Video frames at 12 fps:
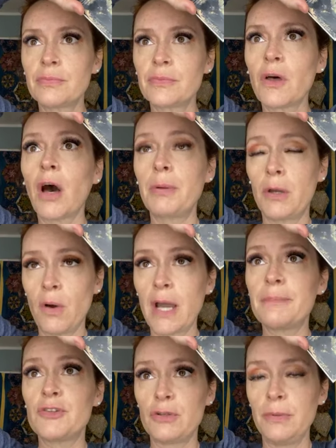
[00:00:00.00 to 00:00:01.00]
I'll be quiet,
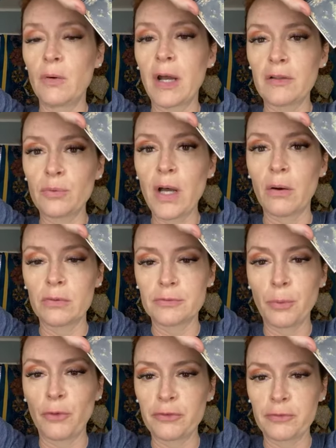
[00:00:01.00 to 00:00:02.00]
but you be quiet as well. We'll
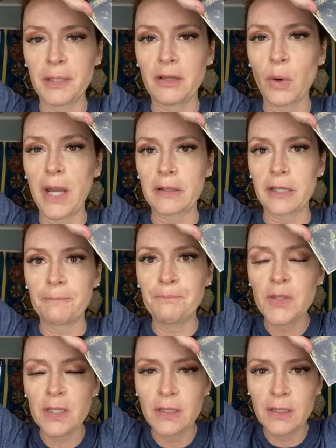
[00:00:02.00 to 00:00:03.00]
both speak quietly.
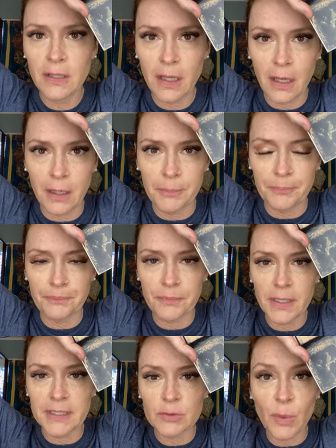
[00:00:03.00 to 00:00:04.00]
Um,
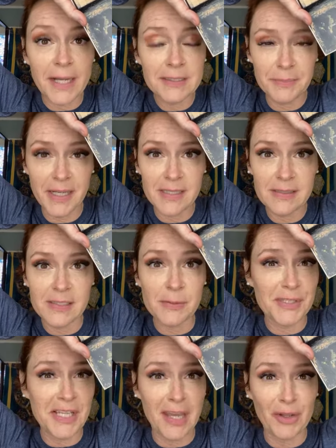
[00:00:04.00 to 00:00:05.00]
it's wax-based, it's
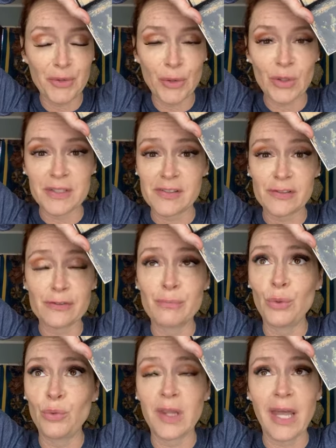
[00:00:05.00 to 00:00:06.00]
botanical, it's
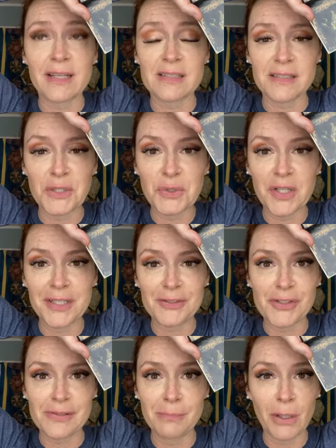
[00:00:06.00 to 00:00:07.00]
smooth like silk, and it
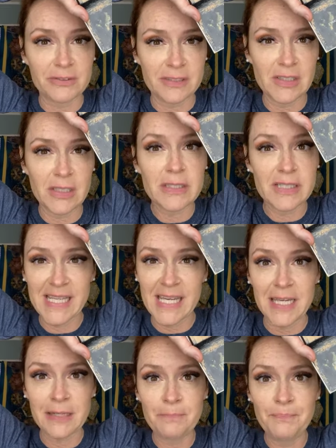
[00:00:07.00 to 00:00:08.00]
just melts into the
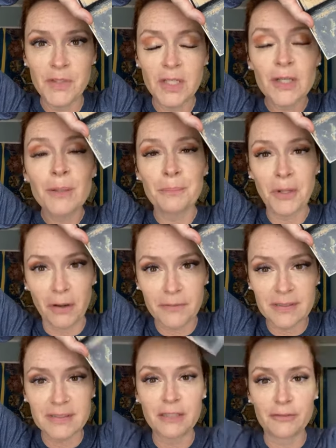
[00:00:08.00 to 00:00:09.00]
skin. But
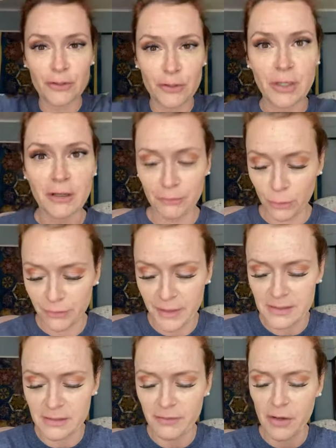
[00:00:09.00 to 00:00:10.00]
obviously, if you're doing a full
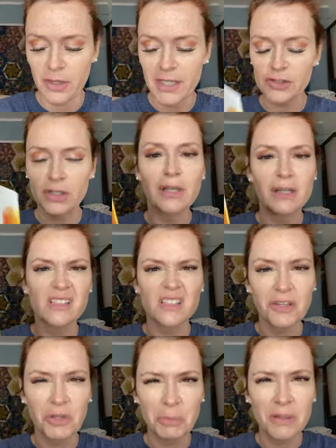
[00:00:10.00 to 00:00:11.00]
face of foundation, it is a
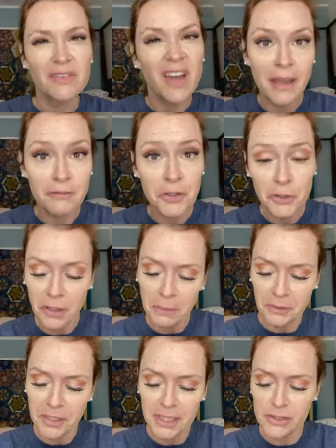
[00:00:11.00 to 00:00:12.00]
little bit of a heavier
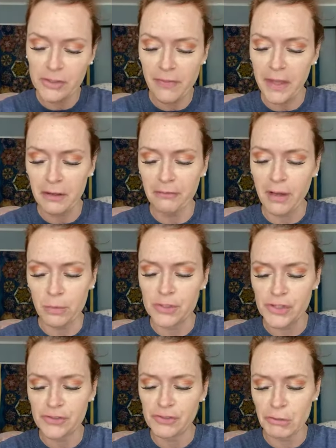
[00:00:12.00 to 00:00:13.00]
application than if I were
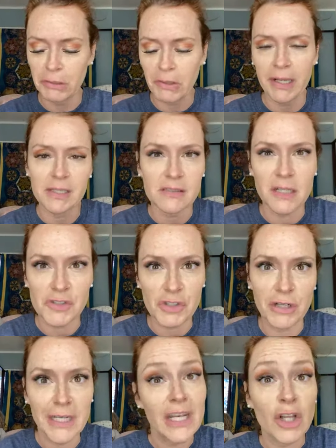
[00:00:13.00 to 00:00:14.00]
just doing like a
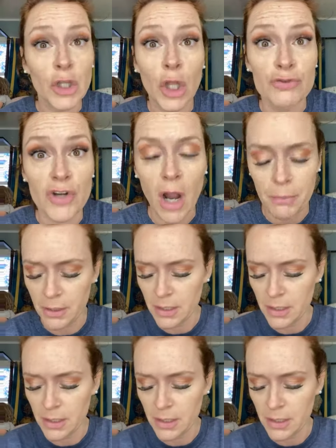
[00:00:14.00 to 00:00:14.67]
sunscreen and a glow drop.